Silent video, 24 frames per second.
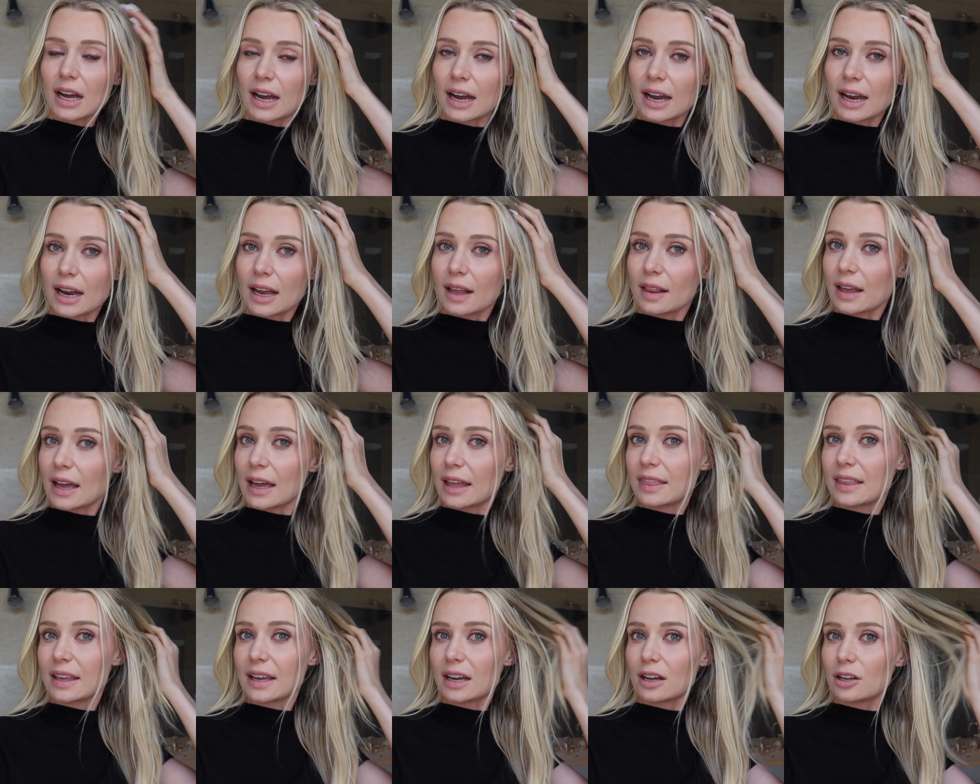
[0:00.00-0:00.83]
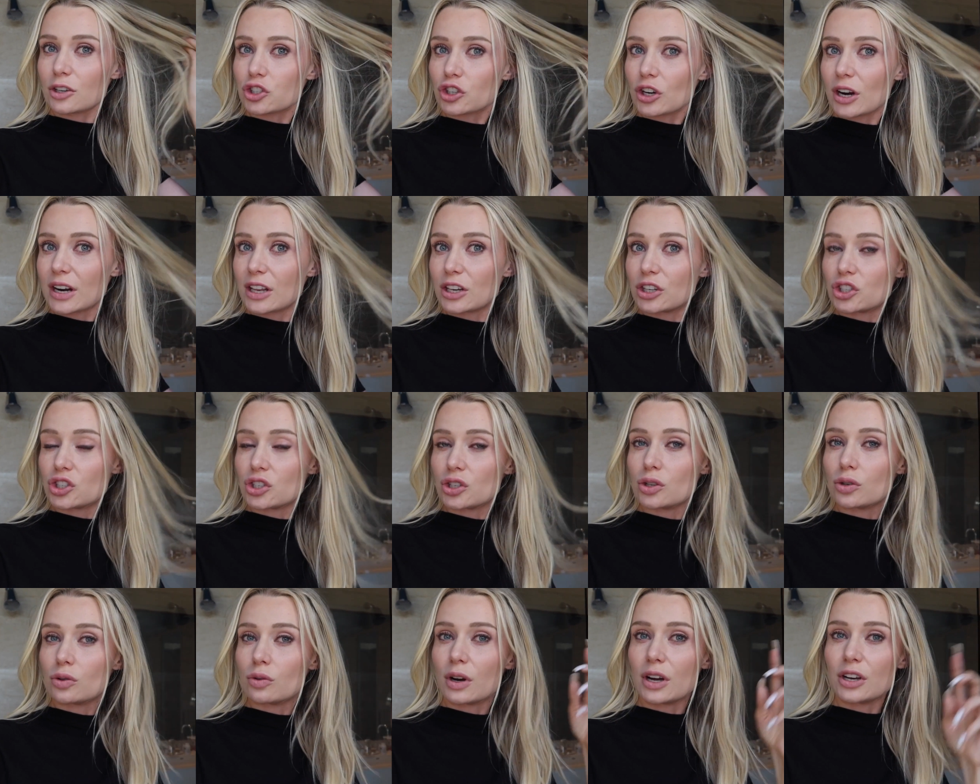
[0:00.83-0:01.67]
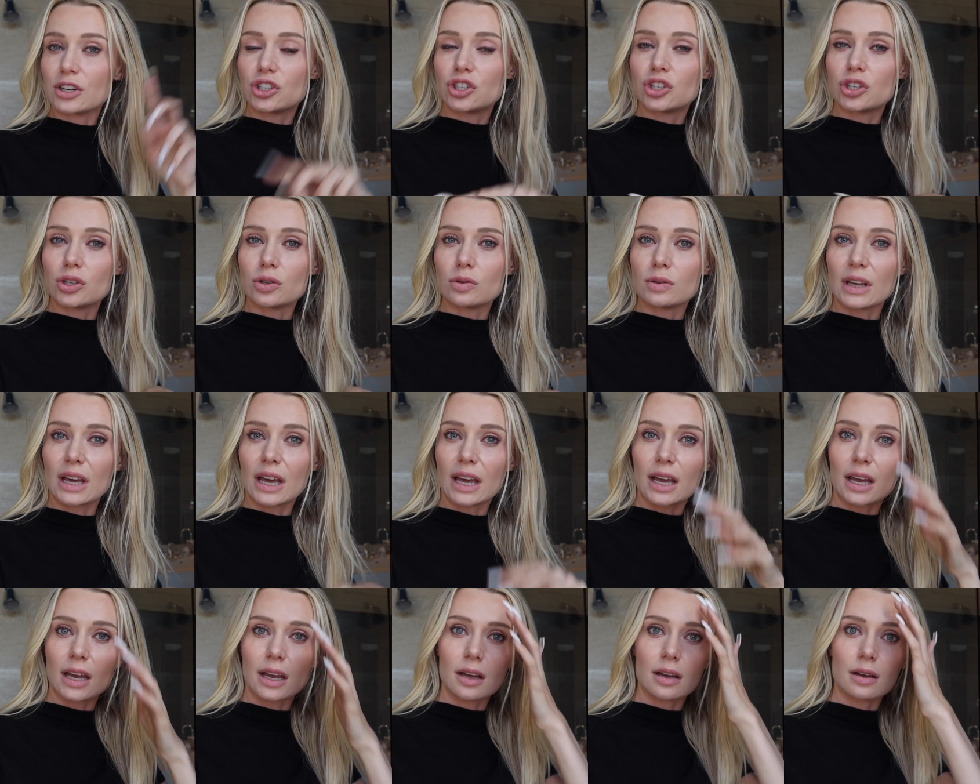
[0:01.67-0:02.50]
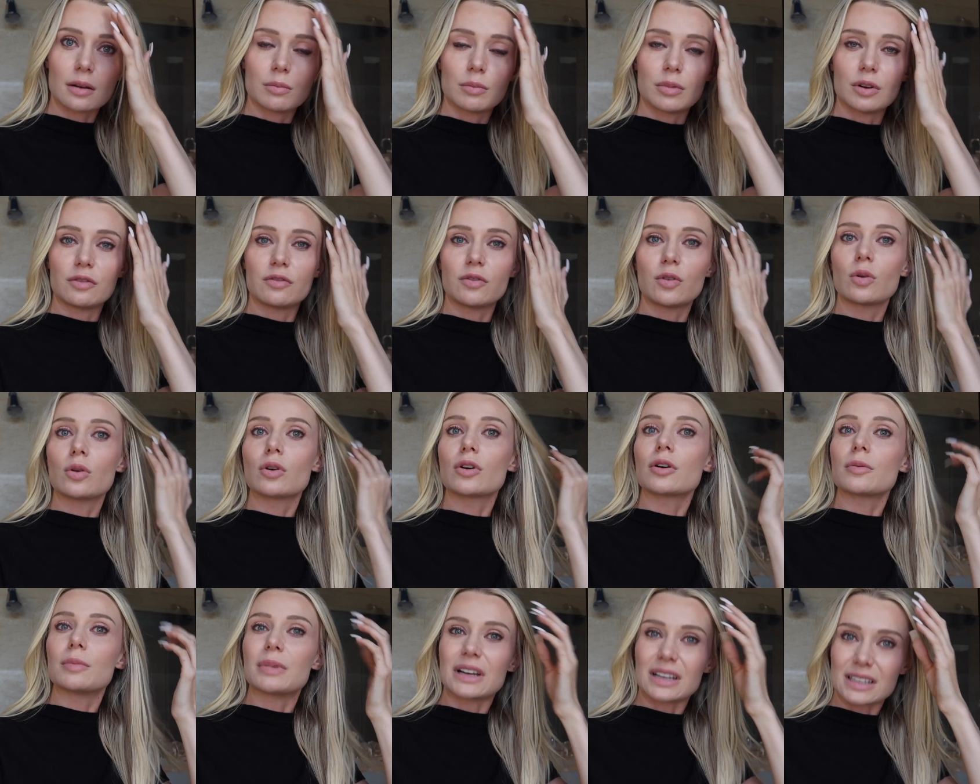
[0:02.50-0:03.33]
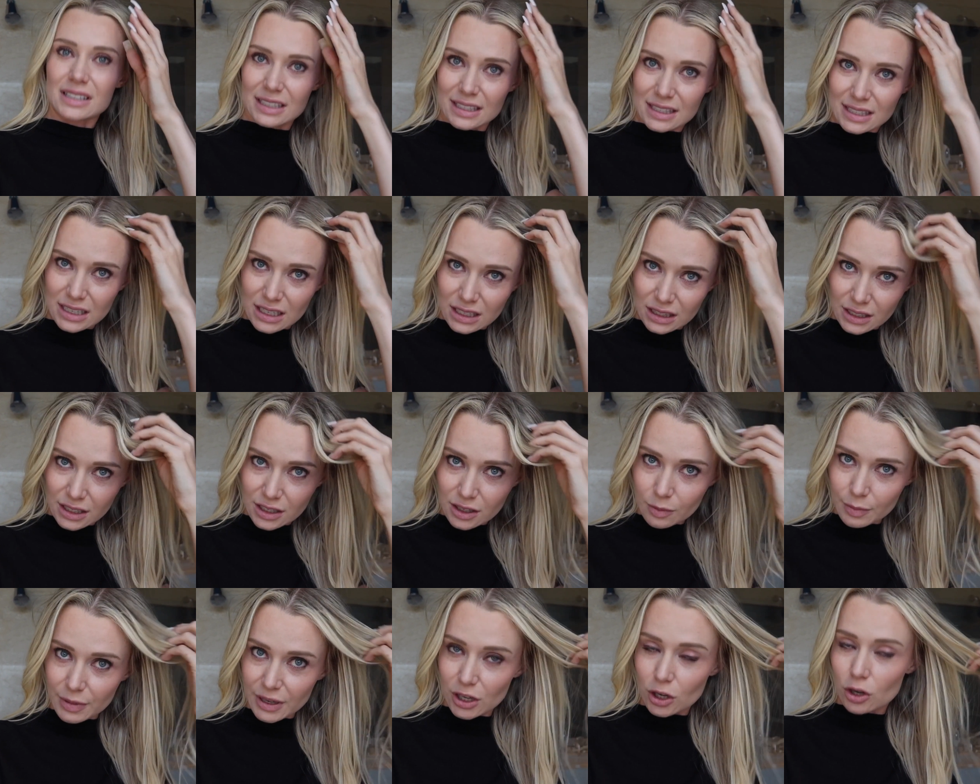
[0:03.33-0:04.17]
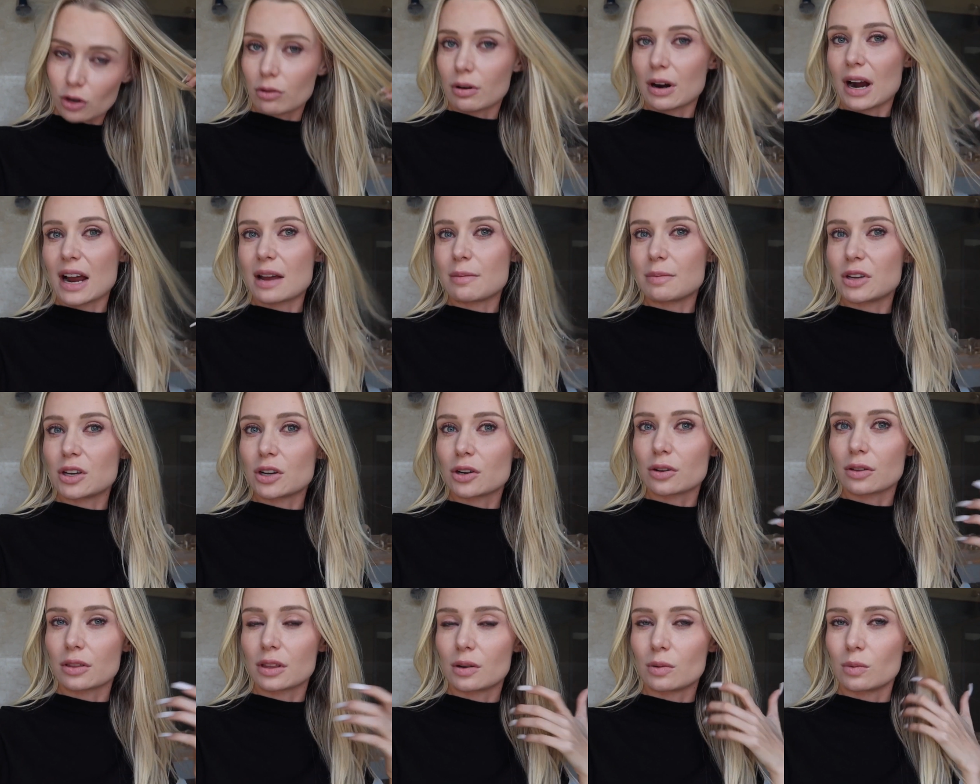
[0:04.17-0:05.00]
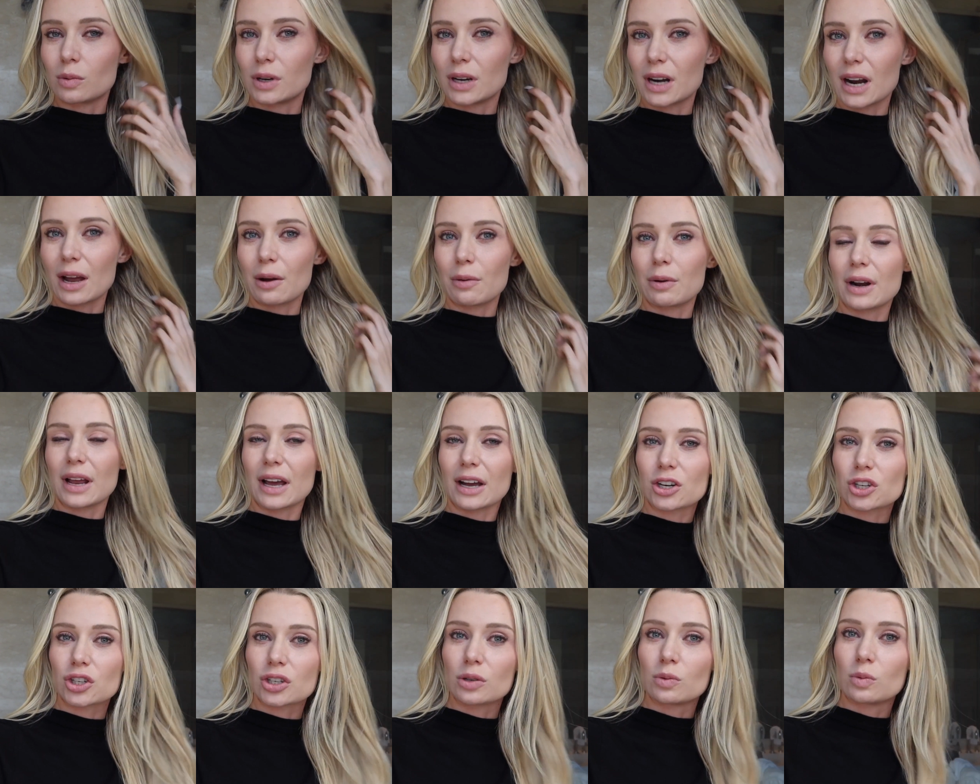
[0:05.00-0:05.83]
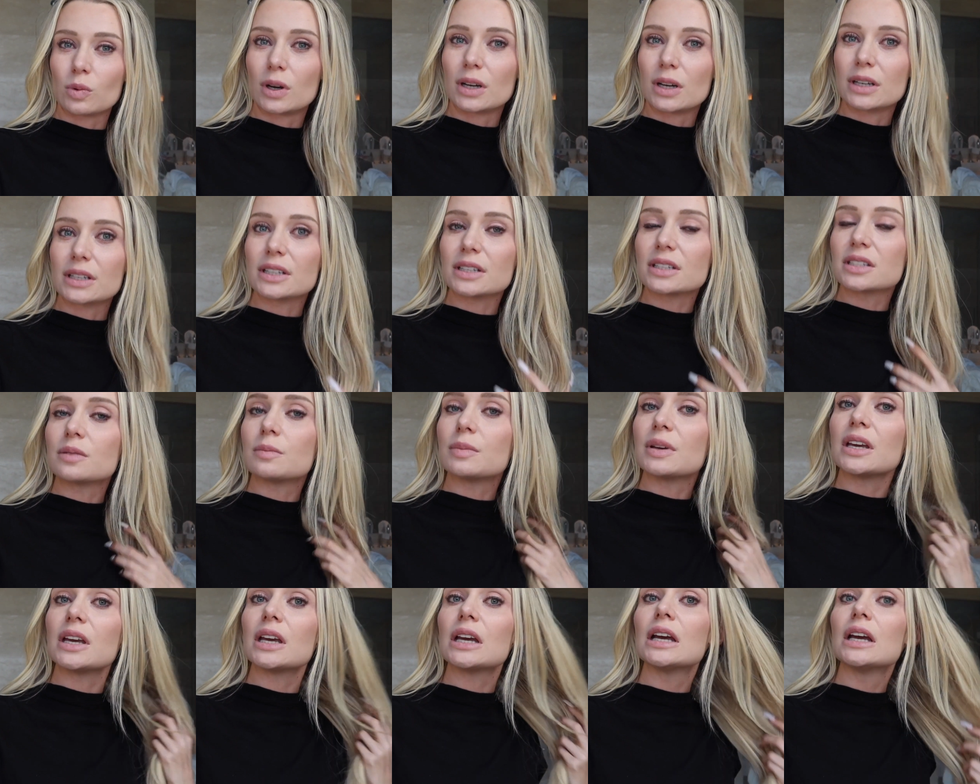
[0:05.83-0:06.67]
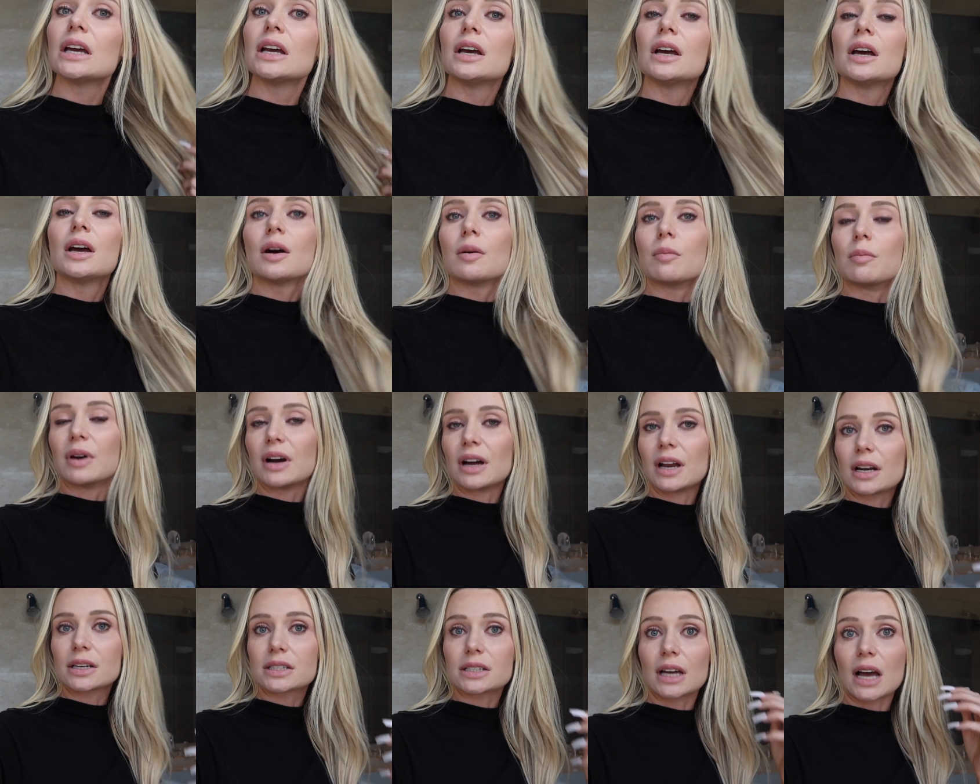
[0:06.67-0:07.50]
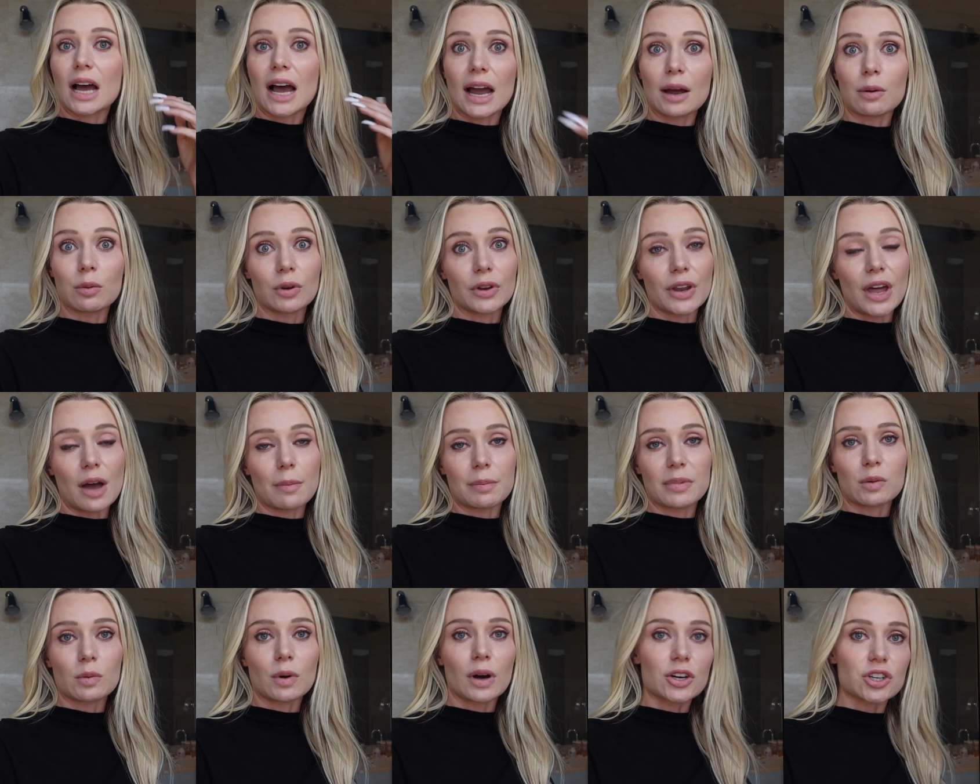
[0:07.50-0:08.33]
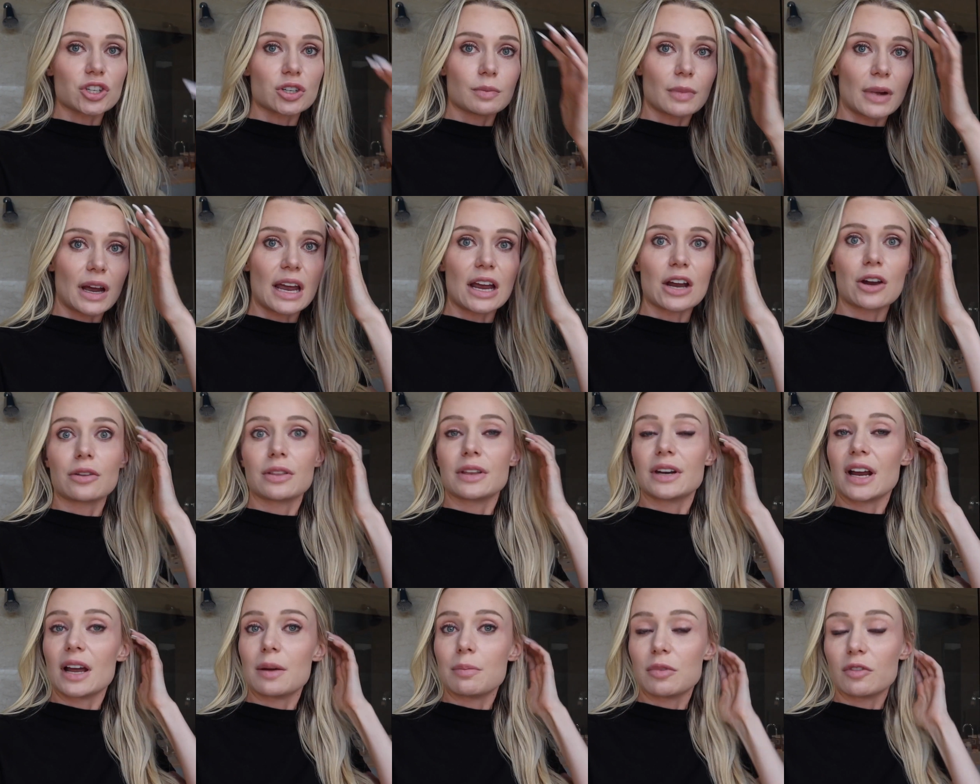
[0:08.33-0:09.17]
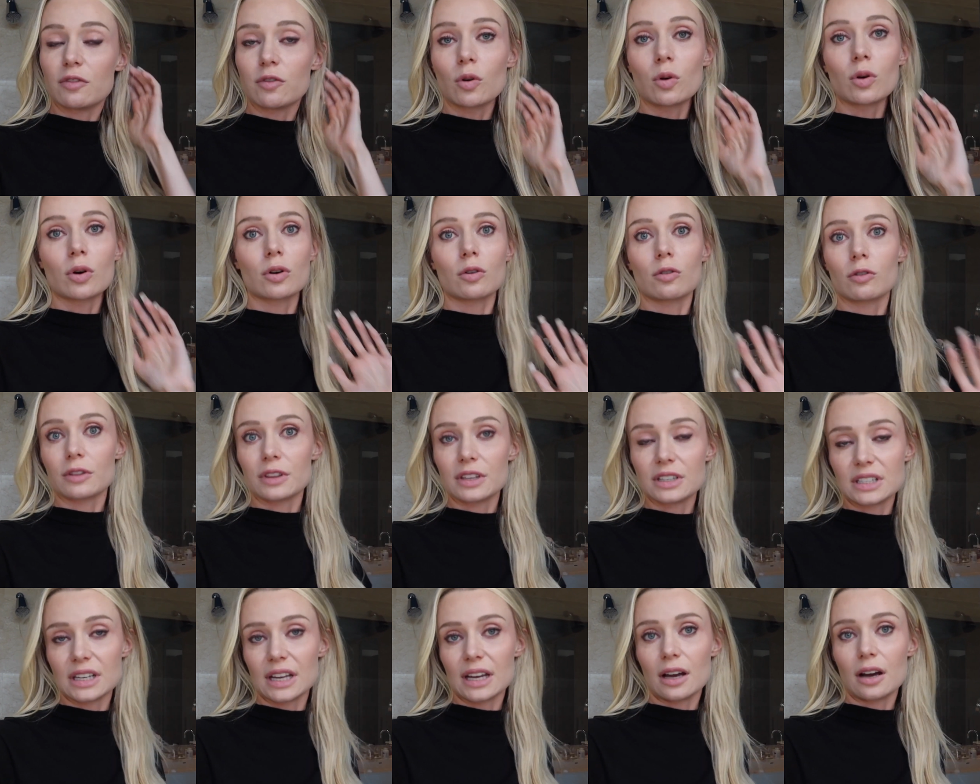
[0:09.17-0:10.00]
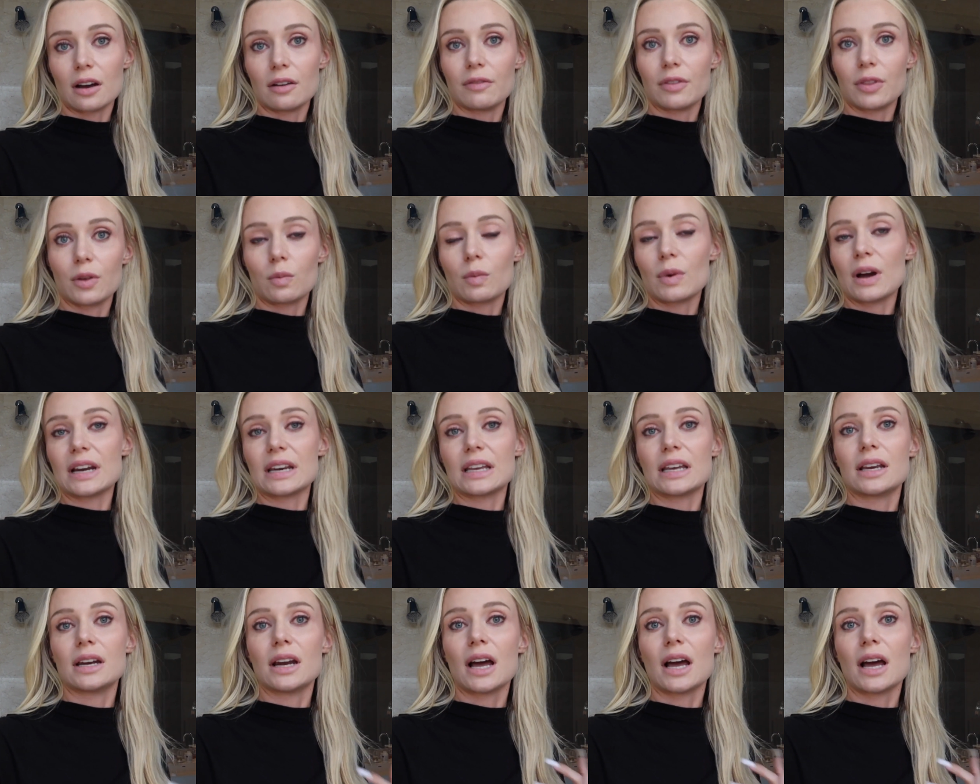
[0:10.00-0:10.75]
I, I think I'll try to do a two day before because it's a little bit grimier than what I would actually want it to be, but I will not be washing my hair the night before or the day of the wedding.